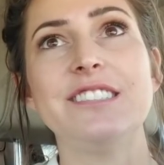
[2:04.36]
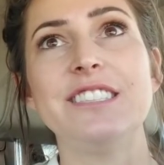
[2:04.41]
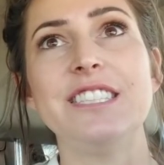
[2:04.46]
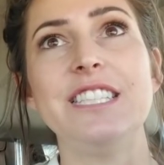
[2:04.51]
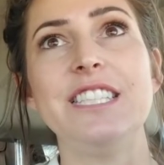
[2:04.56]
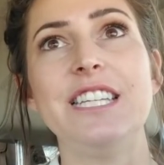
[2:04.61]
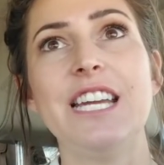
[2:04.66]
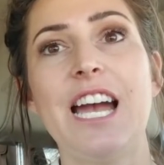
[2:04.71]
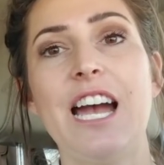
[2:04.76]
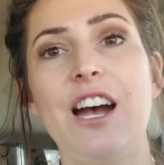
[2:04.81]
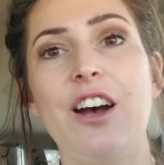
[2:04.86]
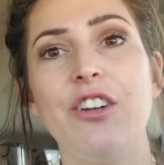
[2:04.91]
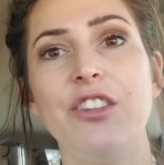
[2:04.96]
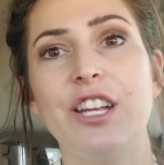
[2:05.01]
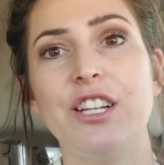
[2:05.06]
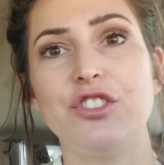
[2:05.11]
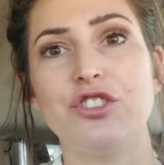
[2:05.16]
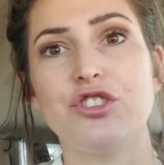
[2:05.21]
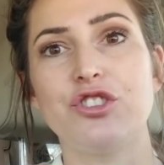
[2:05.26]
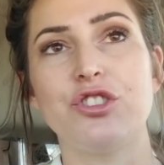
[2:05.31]
see how
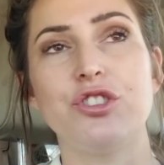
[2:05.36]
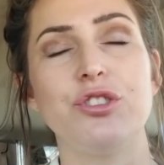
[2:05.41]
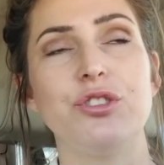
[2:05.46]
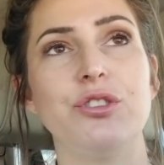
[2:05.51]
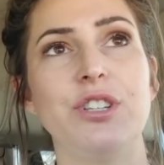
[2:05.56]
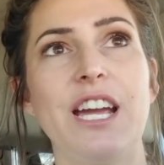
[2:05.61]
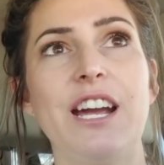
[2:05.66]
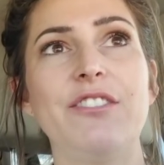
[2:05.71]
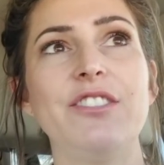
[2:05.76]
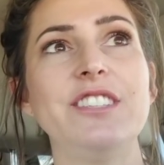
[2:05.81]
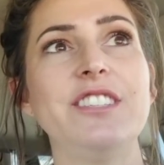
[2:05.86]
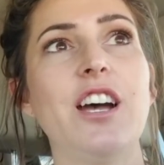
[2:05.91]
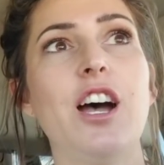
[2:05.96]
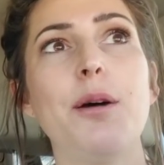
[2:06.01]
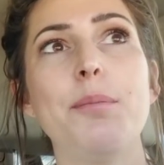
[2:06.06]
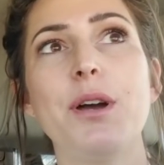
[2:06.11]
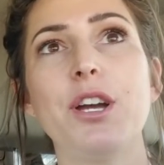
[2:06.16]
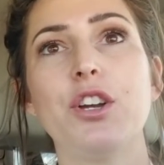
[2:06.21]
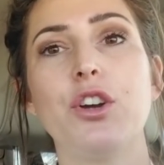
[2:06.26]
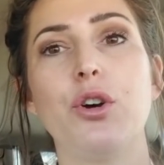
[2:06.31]
that's true. Every
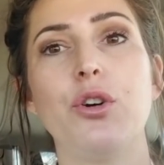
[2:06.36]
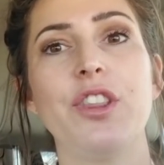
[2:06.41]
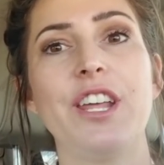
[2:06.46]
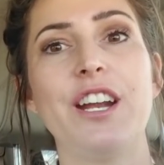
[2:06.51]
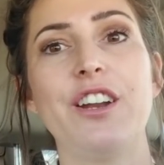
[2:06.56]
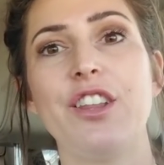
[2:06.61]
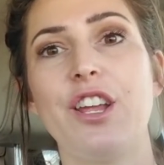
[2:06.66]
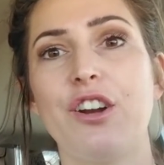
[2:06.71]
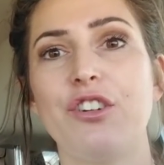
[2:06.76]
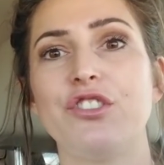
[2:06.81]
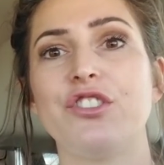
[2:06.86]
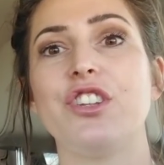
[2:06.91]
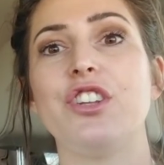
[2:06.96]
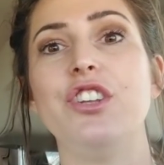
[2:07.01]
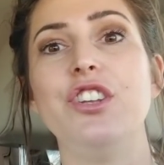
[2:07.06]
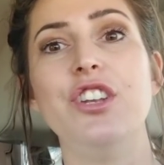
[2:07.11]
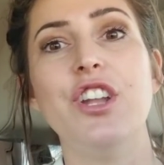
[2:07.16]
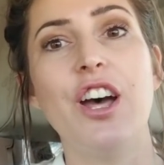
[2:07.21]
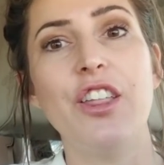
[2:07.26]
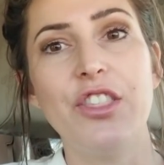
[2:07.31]
time I go there, there's
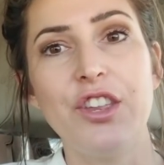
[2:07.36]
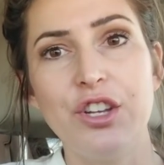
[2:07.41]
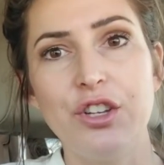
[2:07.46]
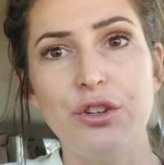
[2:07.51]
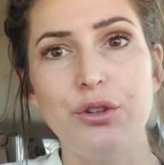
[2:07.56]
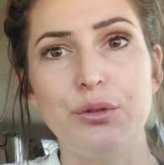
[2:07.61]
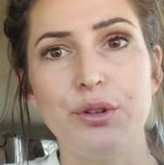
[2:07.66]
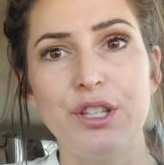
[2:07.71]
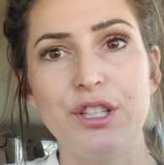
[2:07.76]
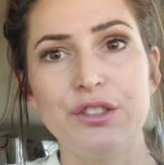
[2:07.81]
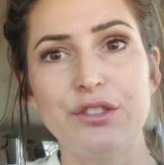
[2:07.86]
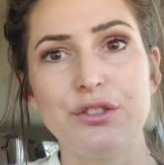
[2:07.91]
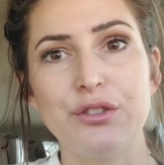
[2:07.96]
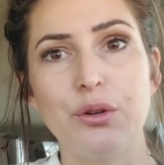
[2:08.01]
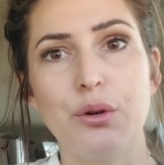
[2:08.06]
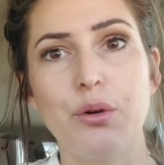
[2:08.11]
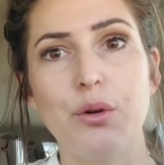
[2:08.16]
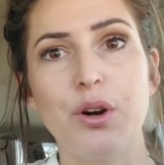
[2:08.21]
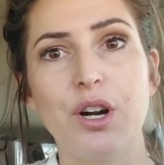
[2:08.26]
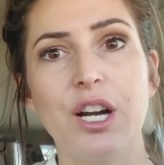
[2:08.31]
nothing new in the
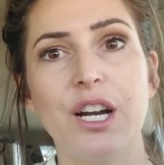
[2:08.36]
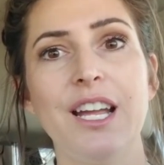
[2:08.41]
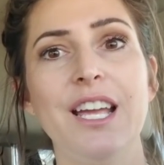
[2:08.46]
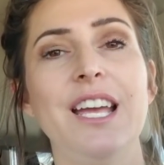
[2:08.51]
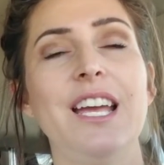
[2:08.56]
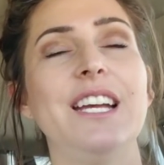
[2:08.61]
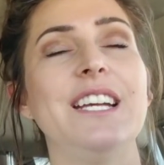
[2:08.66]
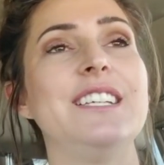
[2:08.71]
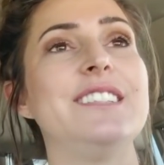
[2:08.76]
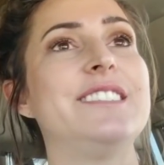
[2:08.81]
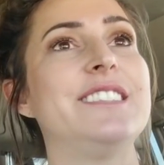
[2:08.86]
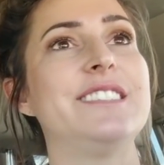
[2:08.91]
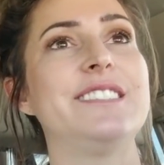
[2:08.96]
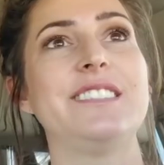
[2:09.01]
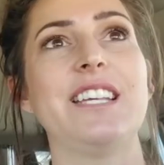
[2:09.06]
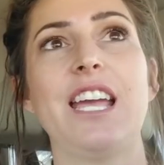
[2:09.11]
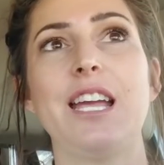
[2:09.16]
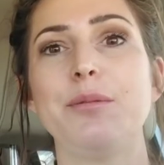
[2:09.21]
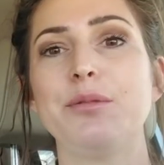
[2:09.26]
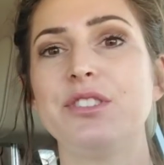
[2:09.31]
store. It's the
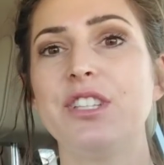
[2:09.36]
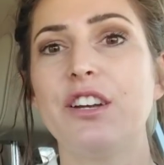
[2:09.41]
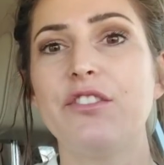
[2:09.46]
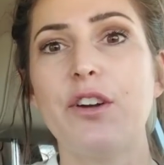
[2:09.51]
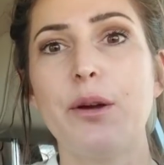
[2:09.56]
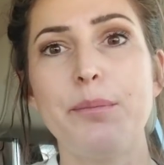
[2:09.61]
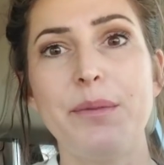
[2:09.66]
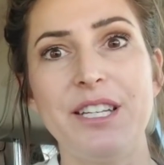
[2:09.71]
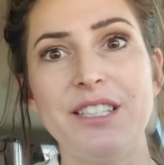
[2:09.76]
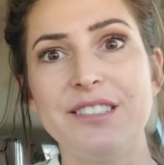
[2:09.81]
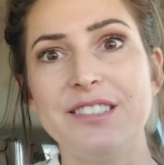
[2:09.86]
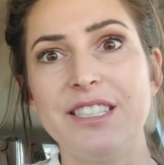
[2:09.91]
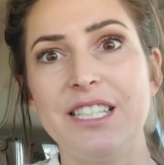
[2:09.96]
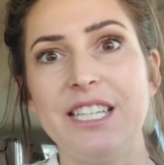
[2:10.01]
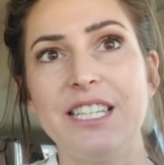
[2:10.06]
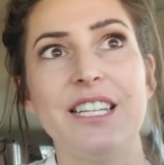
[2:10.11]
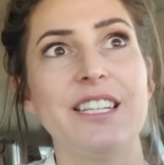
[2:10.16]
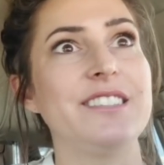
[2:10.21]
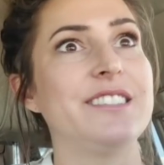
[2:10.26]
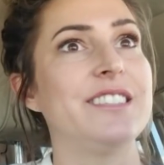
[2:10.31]
same stuff I've been
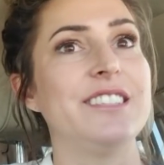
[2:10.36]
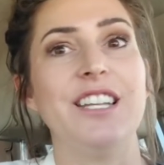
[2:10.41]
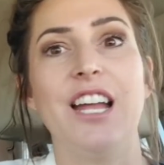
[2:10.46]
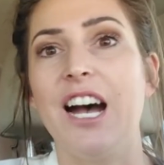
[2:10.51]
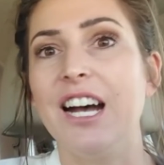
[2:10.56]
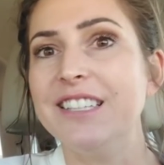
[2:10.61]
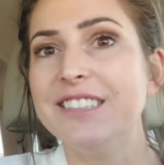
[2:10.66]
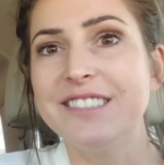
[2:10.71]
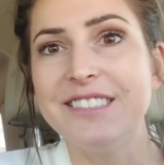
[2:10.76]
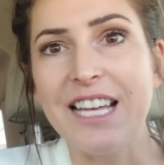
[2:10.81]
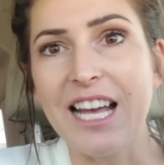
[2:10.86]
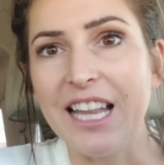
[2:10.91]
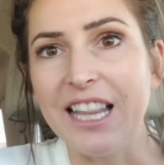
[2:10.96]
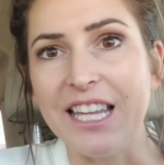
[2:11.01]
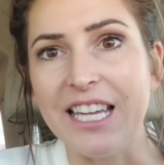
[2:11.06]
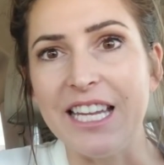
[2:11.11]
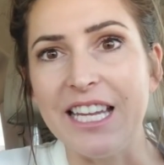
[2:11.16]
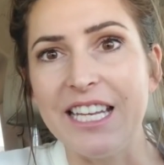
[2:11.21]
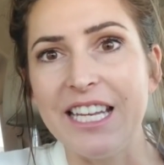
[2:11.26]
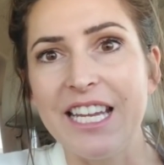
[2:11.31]
seeing that's not
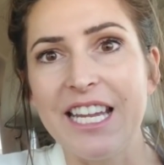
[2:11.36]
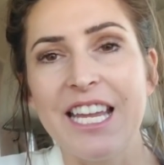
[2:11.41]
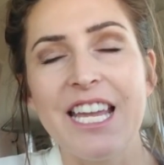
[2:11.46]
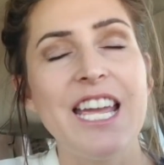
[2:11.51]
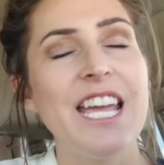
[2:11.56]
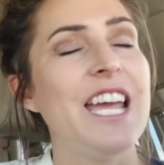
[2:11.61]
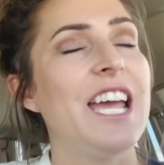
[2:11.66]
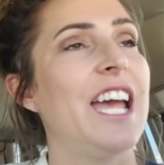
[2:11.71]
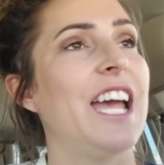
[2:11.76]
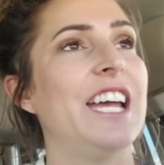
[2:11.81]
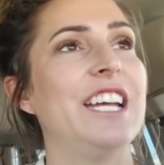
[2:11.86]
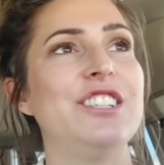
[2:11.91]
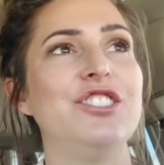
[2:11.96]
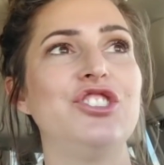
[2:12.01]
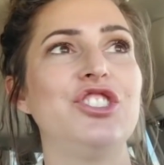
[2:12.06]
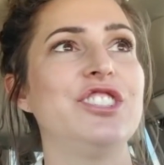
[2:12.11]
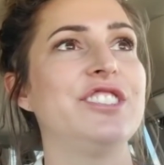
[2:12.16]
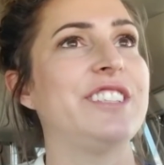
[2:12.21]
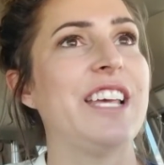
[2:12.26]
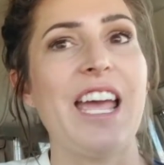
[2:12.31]
selling and
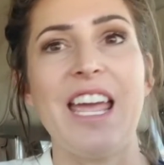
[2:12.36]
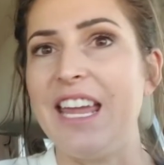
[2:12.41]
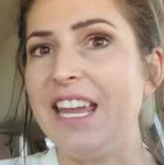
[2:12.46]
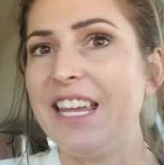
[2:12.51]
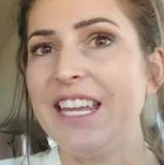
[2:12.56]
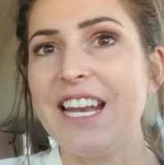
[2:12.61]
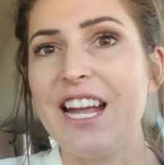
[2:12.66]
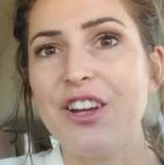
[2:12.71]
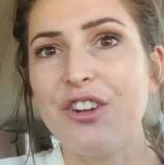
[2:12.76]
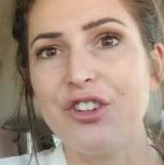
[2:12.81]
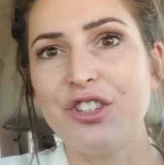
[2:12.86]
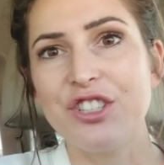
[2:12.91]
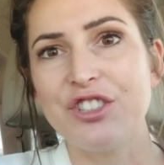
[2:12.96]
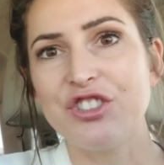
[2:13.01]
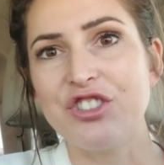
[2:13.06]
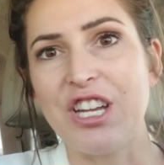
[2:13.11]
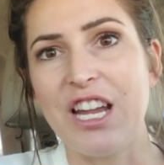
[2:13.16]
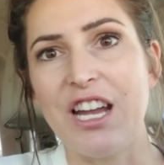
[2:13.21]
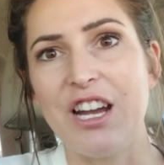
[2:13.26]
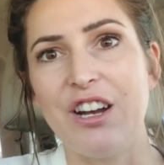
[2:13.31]
just hanging out on the
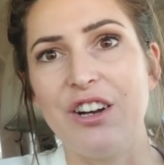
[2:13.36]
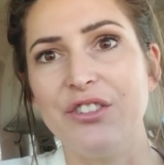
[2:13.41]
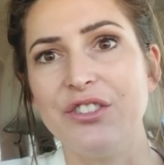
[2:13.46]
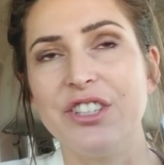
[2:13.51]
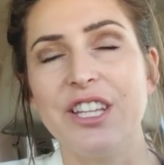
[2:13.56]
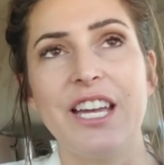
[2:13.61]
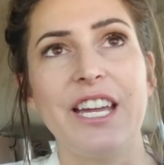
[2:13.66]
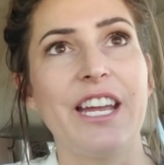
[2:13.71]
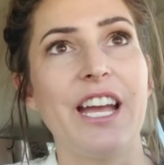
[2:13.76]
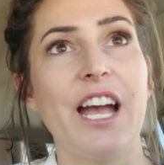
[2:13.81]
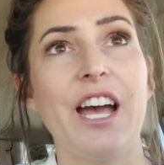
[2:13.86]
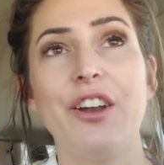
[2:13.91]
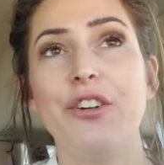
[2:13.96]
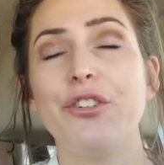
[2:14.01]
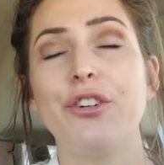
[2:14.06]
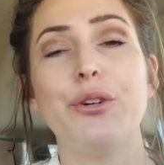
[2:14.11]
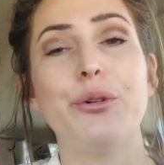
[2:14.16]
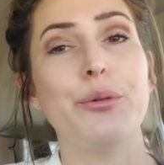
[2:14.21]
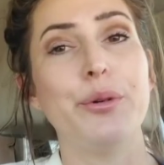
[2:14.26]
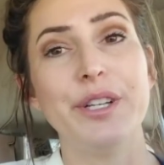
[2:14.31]
shelves. Like, I don't
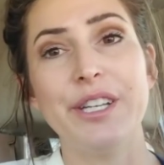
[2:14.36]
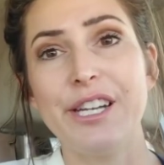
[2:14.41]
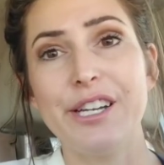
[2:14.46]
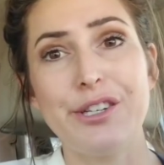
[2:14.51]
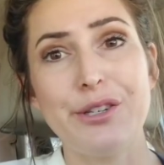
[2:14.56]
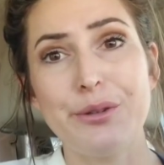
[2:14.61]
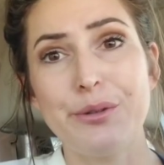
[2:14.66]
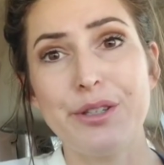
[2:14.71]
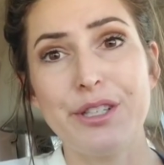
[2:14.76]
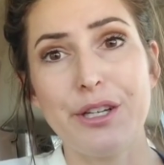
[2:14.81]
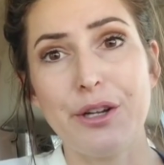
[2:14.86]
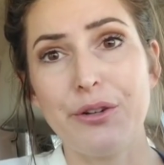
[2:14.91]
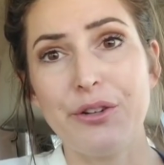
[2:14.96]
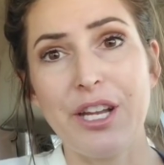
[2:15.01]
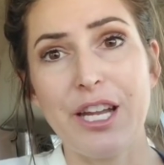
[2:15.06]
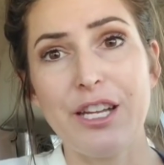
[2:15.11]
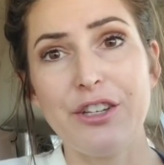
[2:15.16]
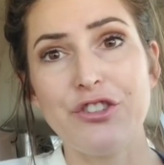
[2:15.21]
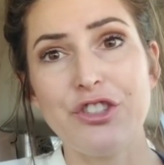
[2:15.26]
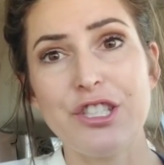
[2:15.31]
know what they're doing
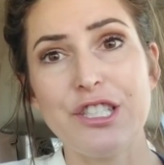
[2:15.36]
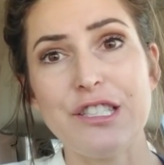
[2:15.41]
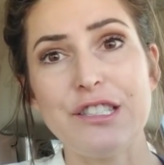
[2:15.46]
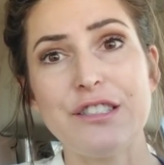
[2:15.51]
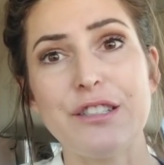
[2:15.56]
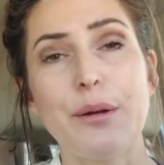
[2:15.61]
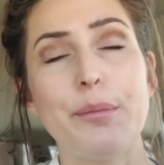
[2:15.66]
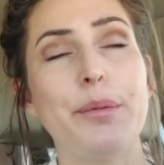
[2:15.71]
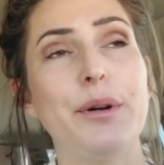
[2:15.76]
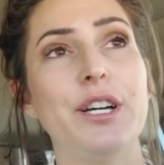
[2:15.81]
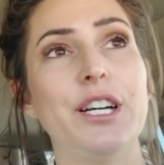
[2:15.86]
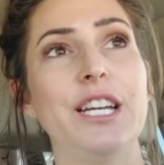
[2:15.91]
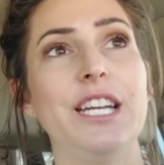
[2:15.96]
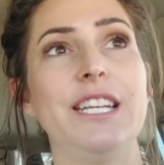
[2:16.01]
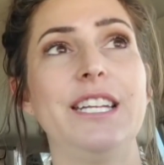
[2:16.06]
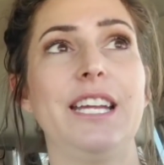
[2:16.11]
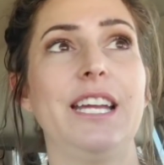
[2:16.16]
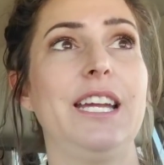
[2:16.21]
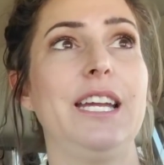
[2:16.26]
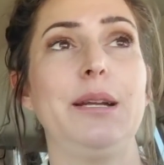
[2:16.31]
donations,
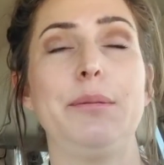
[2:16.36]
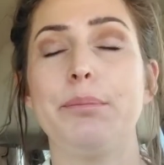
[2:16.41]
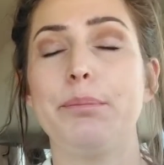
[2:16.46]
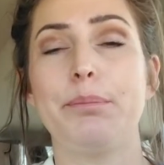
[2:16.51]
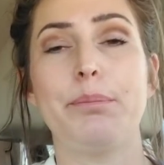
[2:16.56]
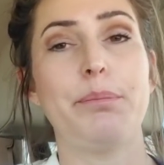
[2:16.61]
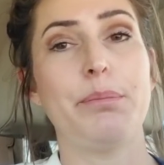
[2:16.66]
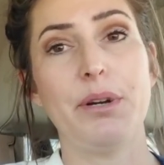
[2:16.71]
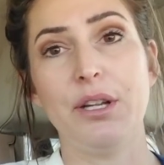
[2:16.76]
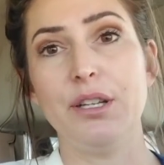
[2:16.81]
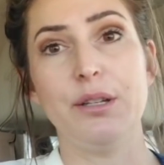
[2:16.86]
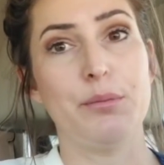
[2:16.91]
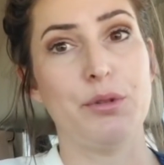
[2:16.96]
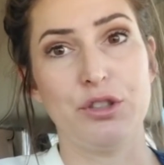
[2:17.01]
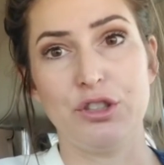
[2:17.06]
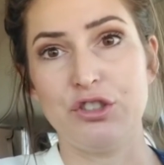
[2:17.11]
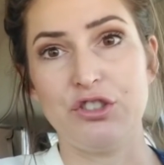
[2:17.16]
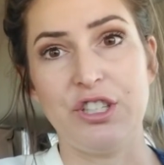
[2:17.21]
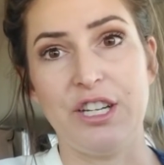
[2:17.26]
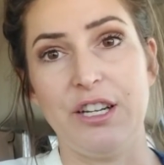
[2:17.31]
but they ain't putting them
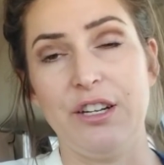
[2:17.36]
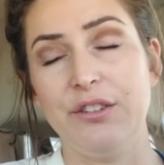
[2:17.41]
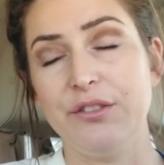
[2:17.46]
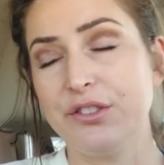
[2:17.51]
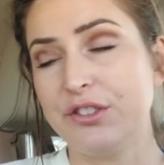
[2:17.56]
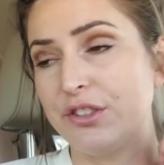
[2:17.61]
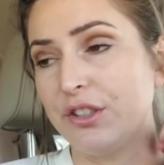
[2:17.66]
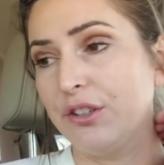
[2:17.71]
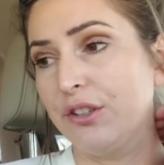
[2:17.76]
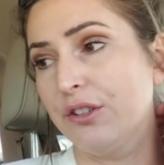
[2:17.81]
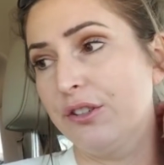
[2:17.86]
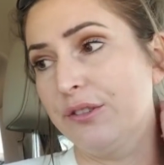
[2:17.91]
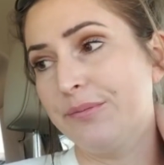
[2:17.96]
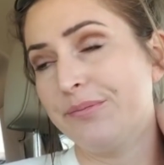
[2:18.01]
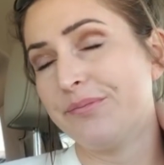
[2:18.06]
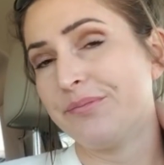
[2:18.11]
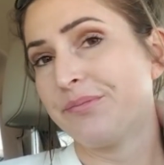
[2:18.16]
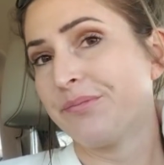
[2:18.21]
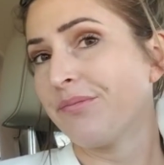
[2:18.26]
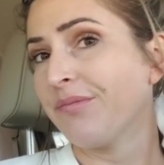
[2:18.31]
on the shelves. So